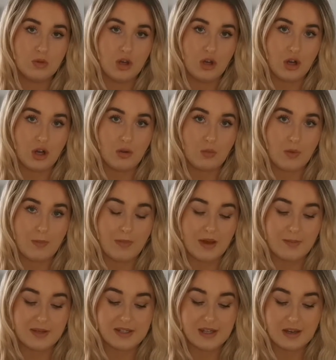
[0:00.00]
you know, when
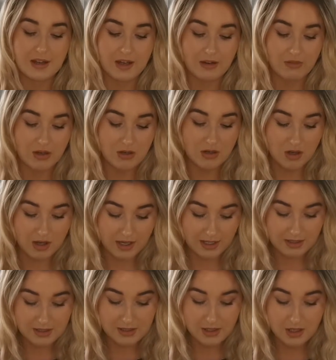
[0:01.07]
baby's in here at
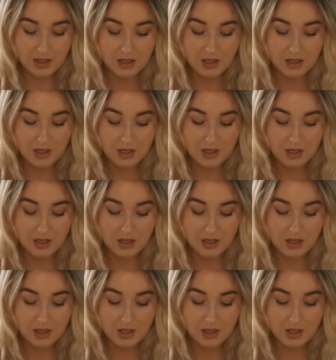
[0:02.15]
night.